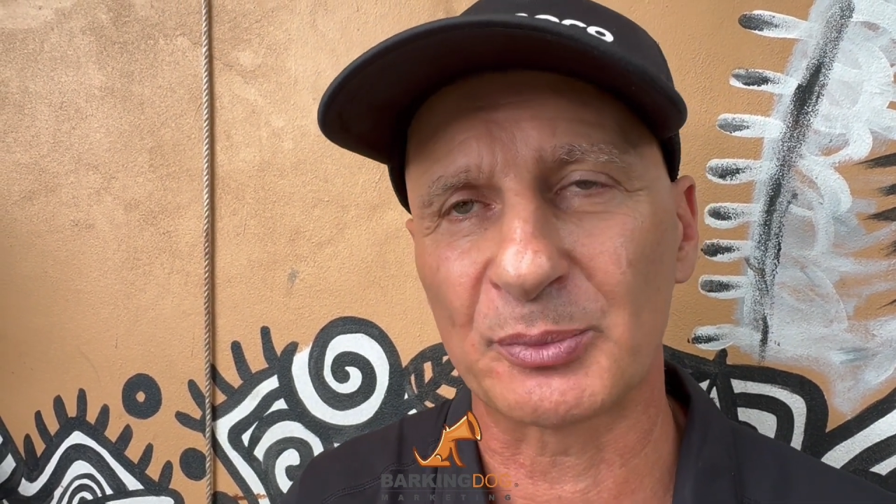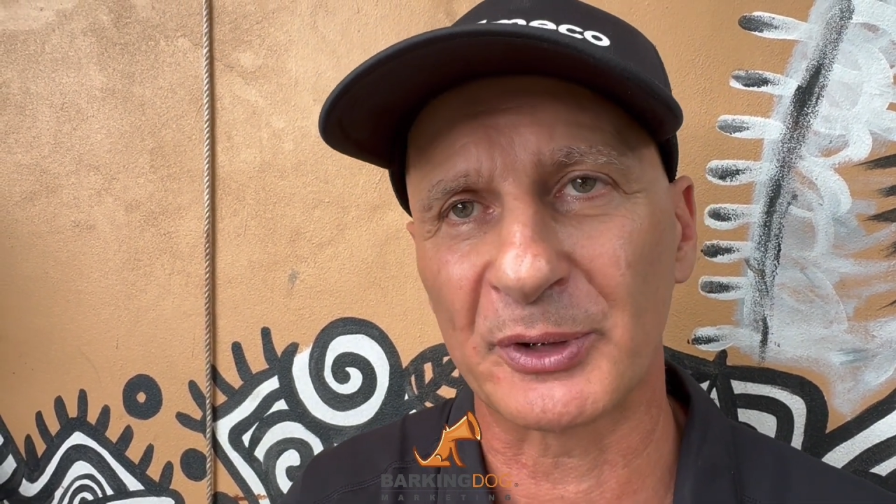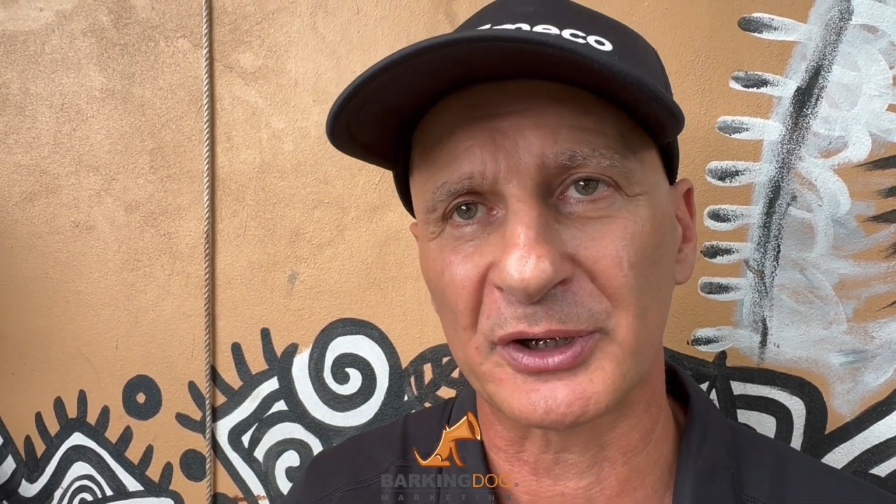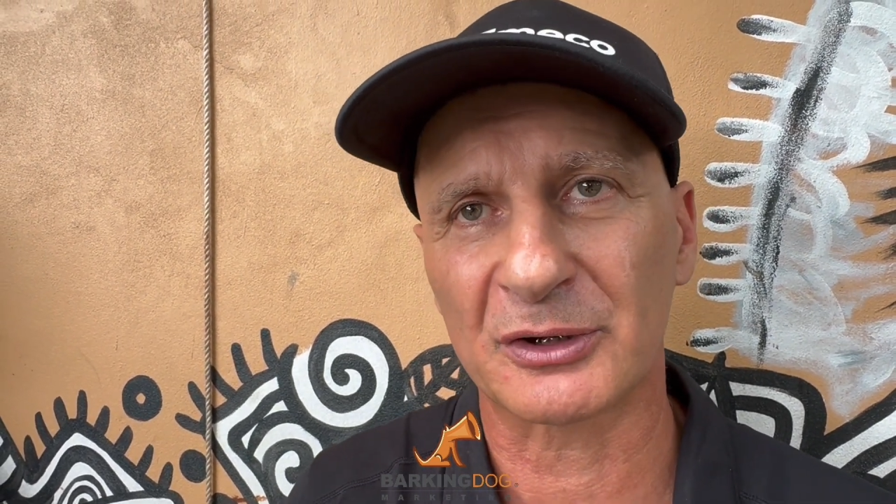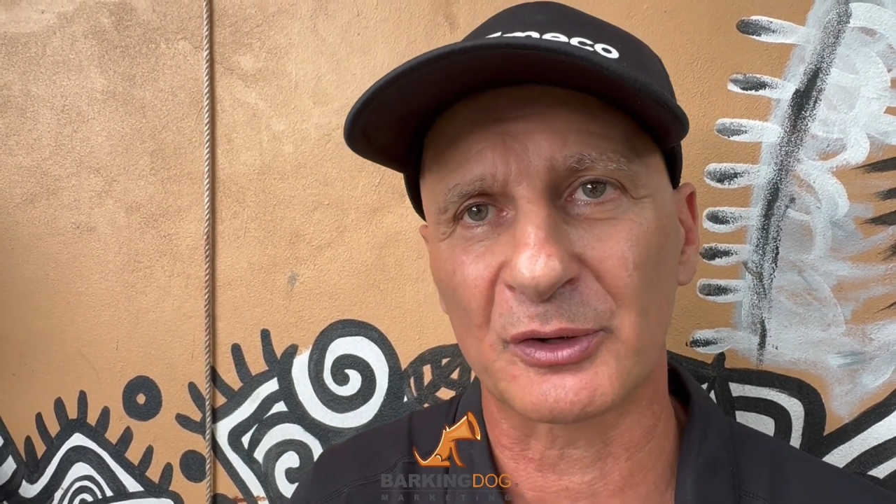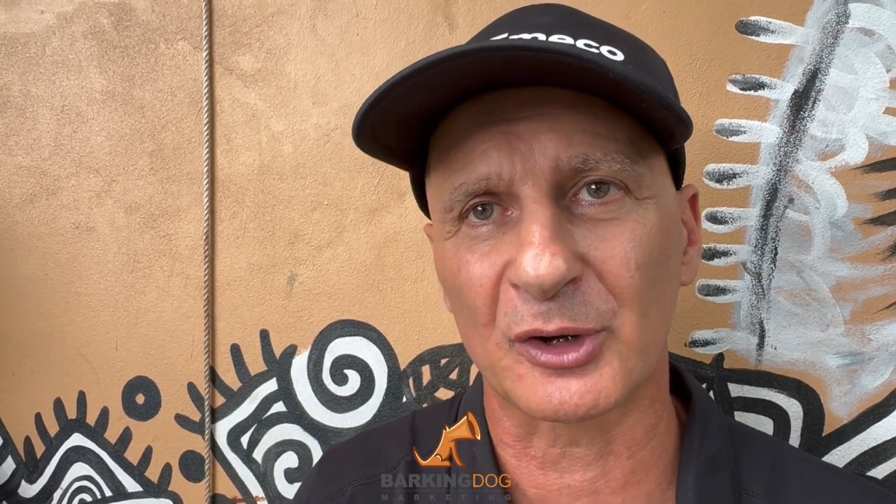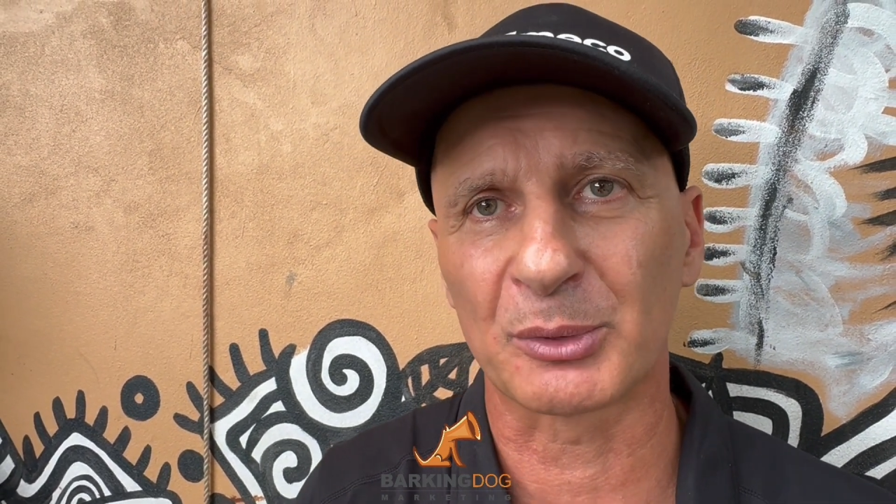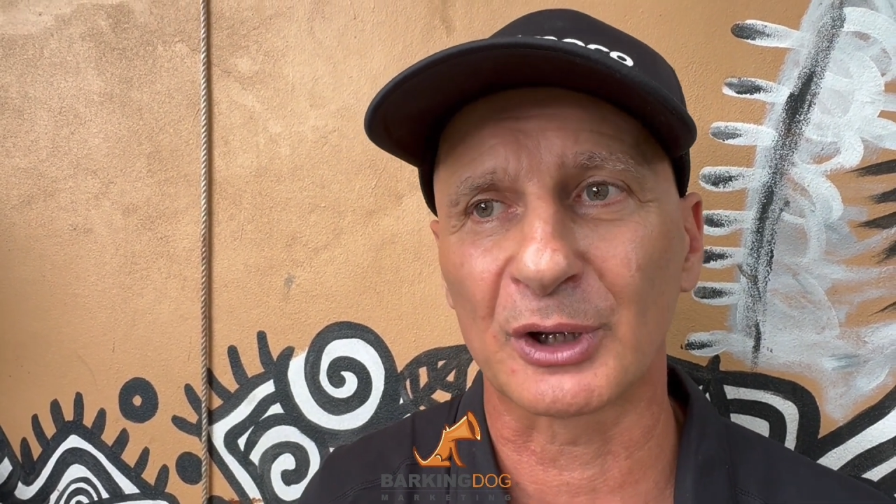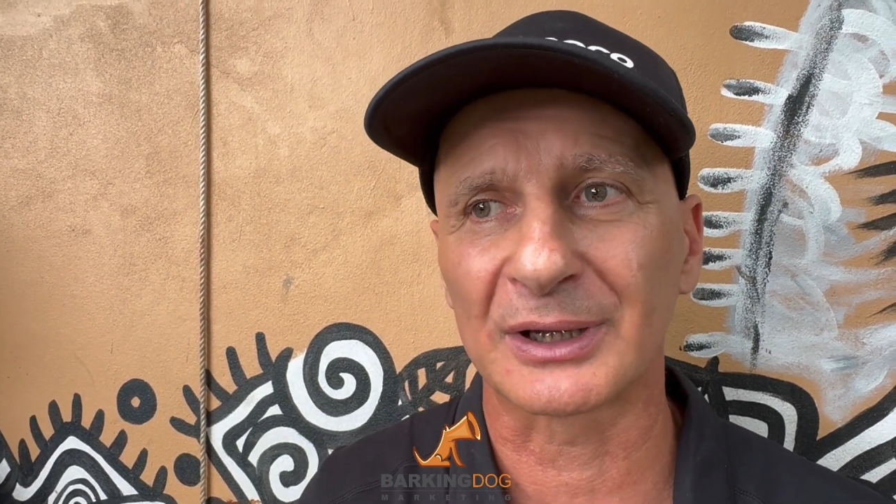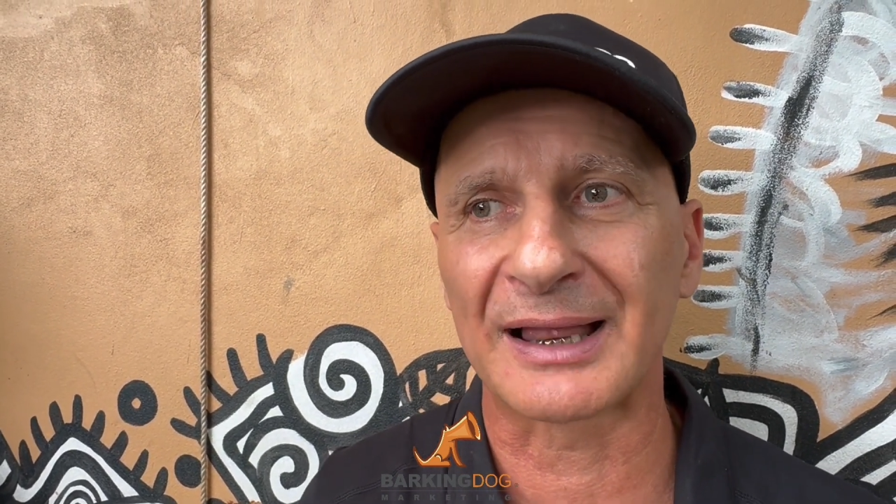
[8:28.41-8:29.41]
been
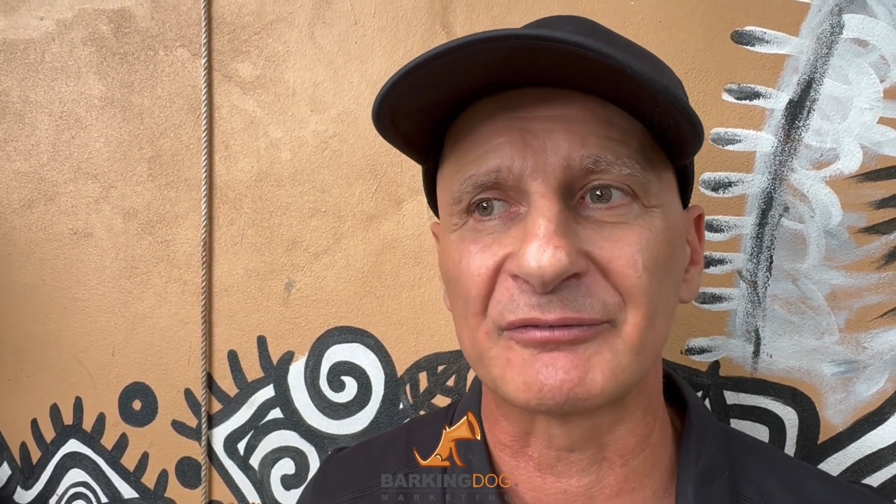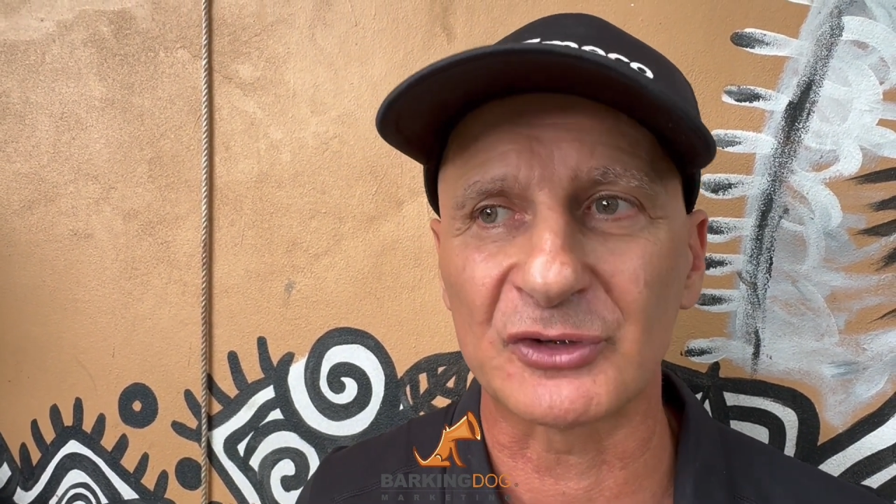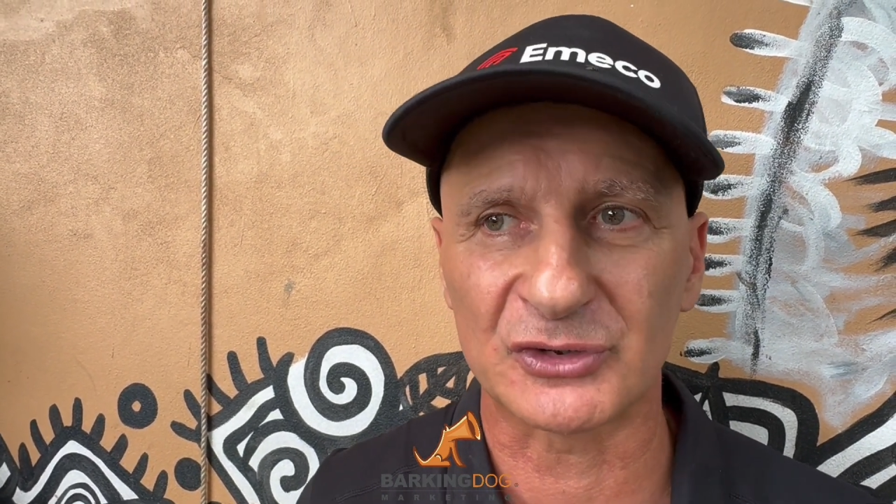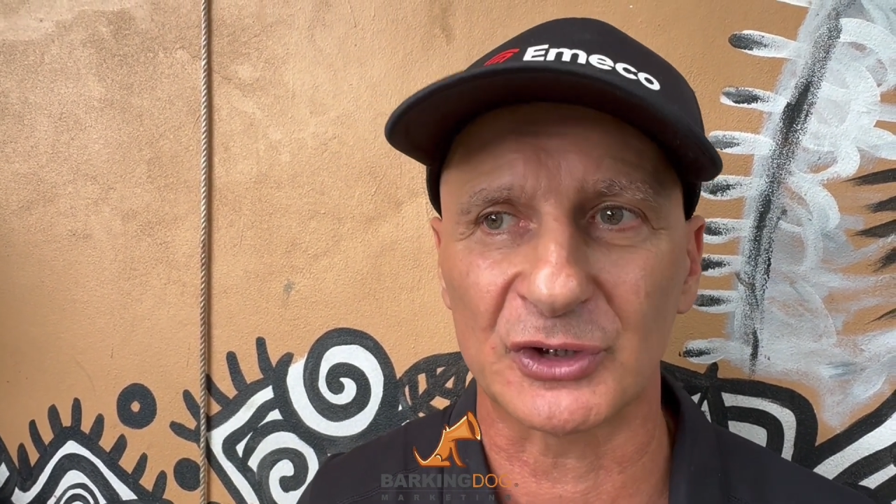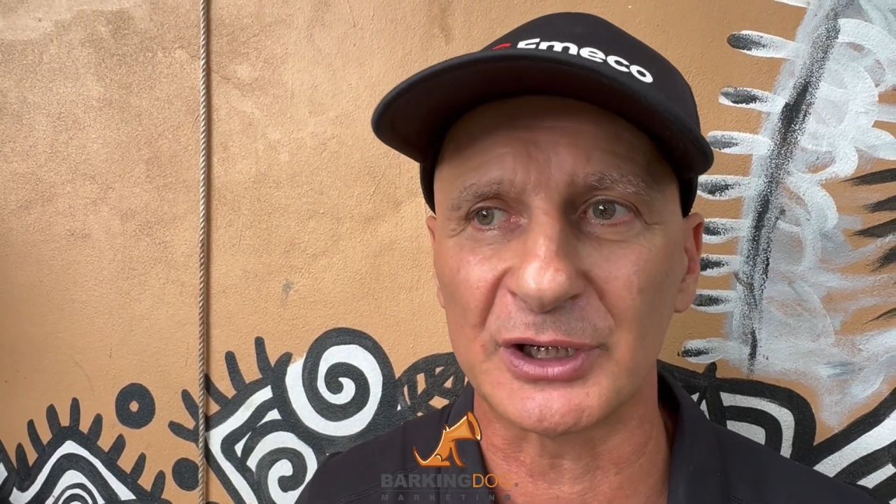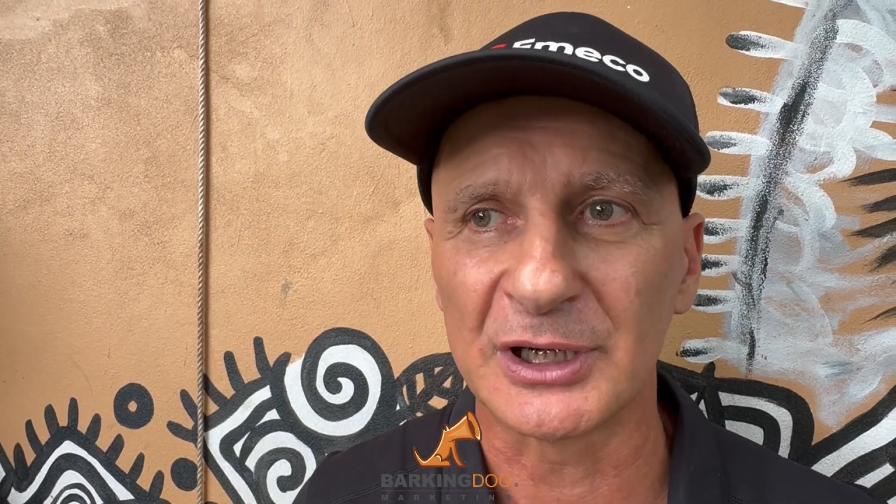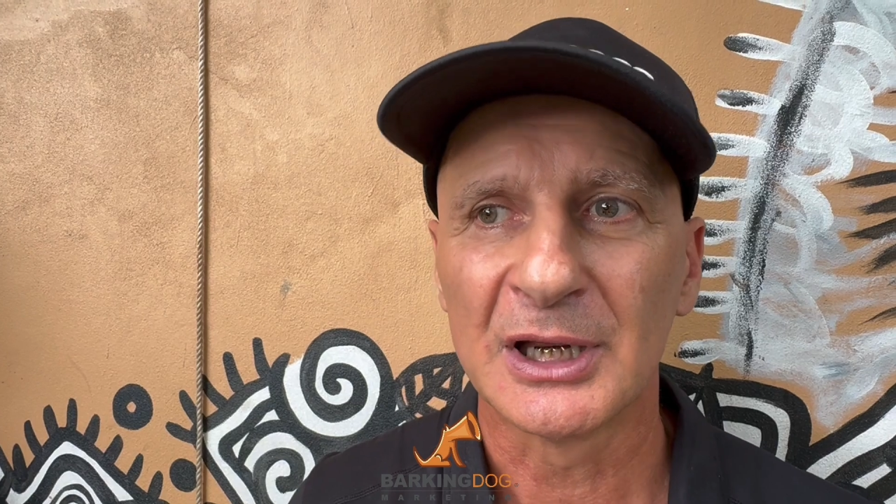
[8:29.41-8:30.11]
incredible. I'd love to see